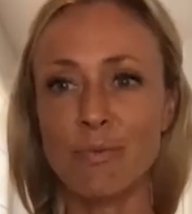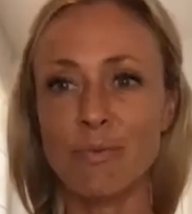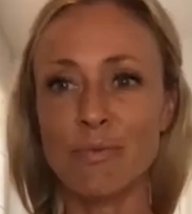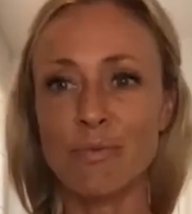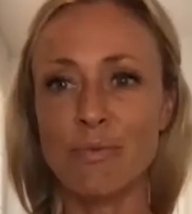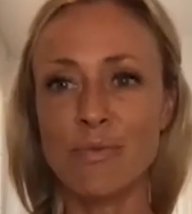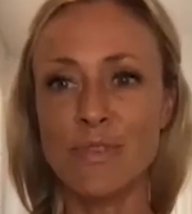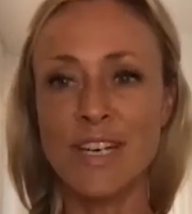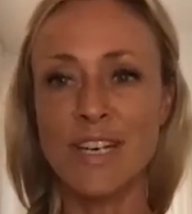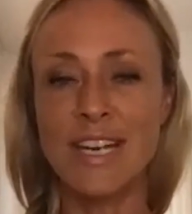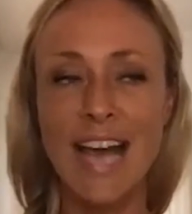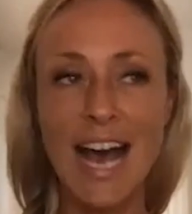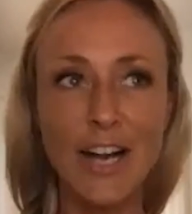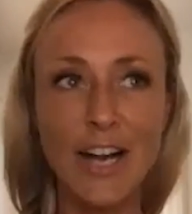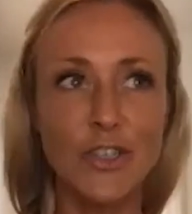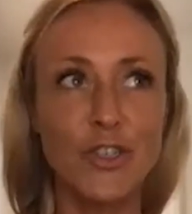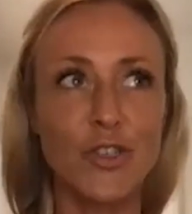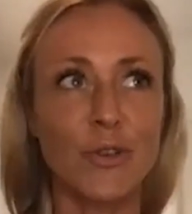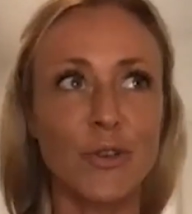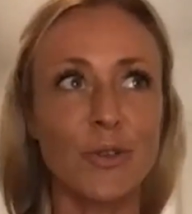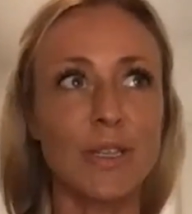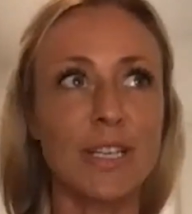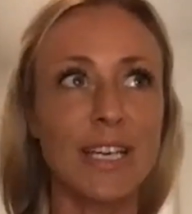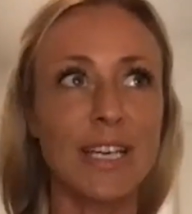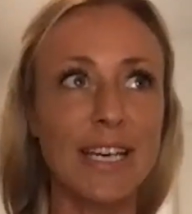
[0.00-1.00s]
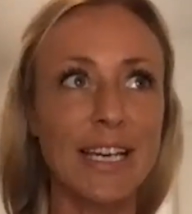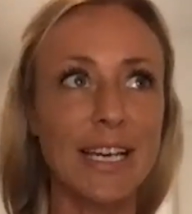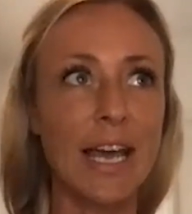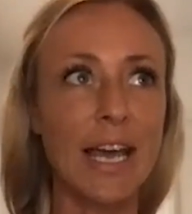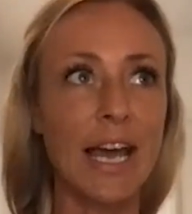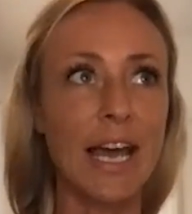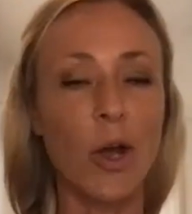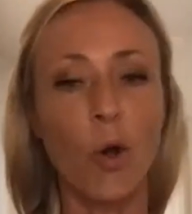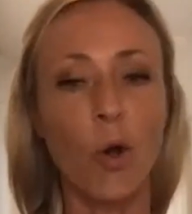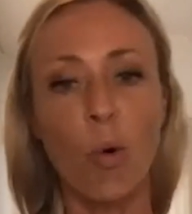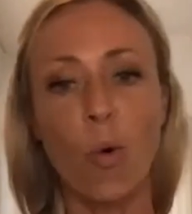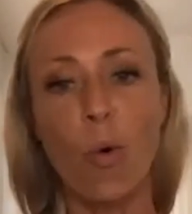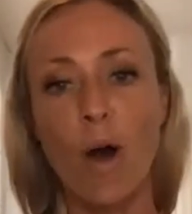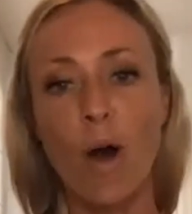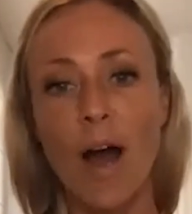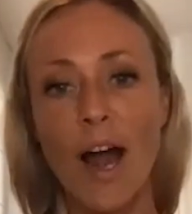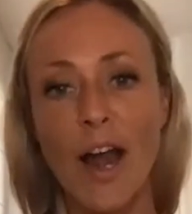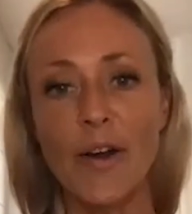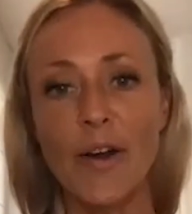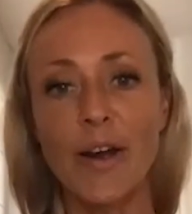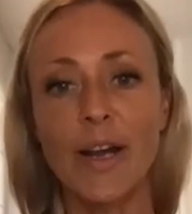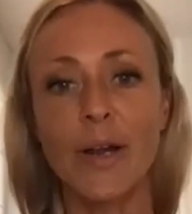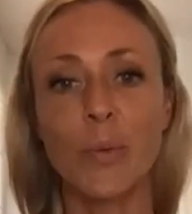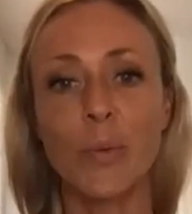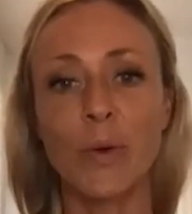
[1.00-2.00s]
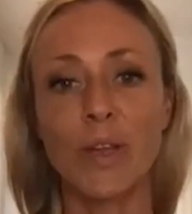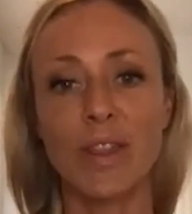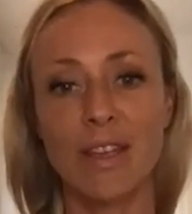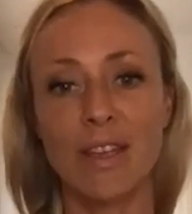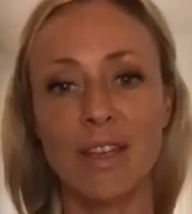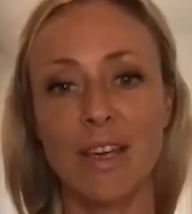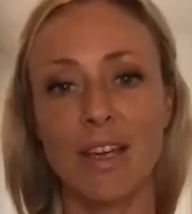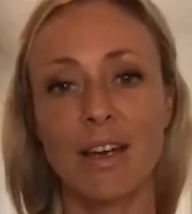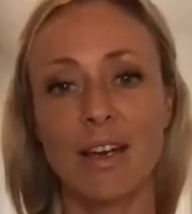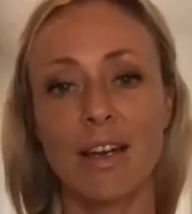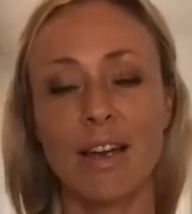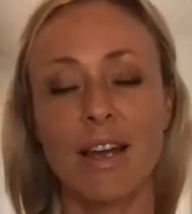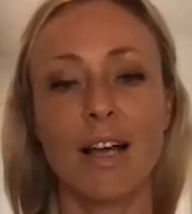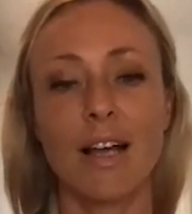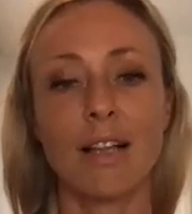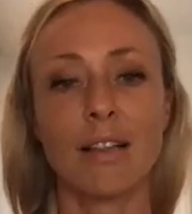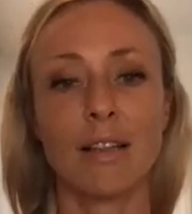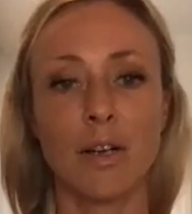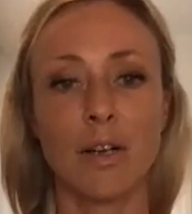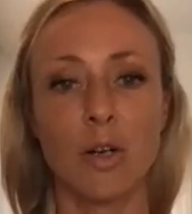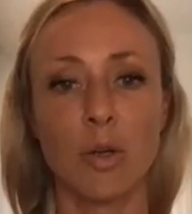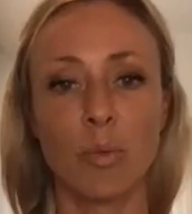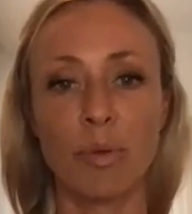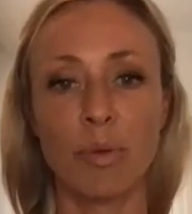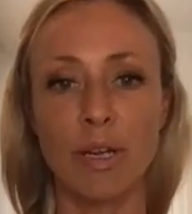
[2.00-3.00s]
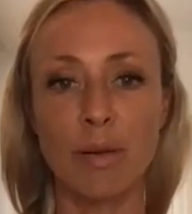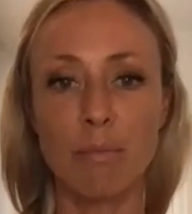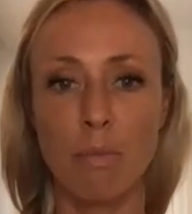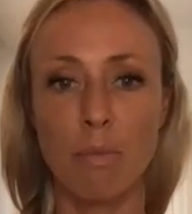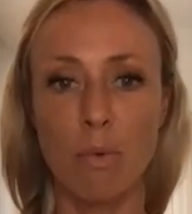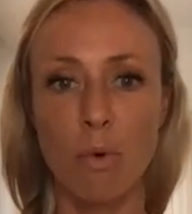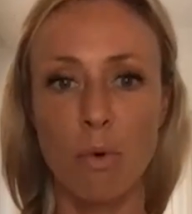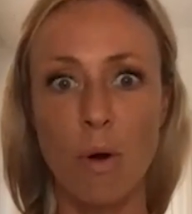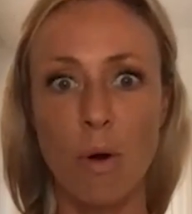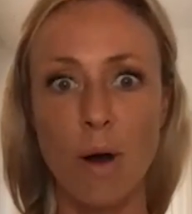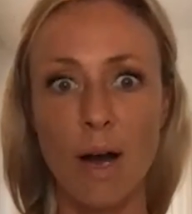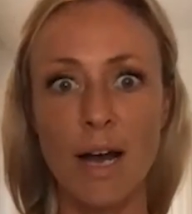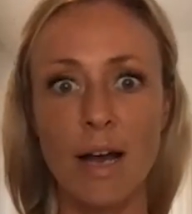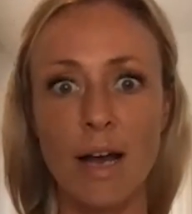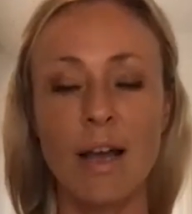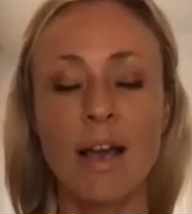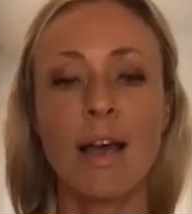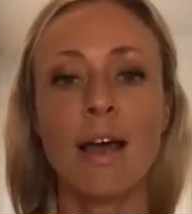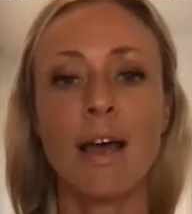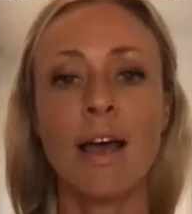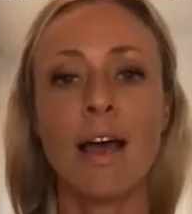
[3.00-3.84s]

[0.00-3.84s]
naturally inquiring within a little bit more.